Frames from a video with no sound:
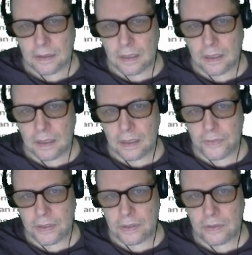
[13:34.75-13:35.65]

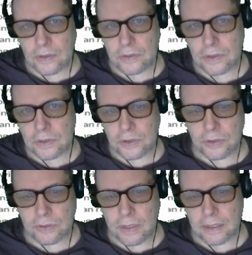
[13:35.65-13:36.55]
the euro is going to
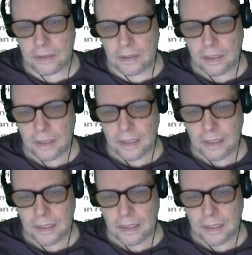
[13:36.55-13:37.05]
strengthen.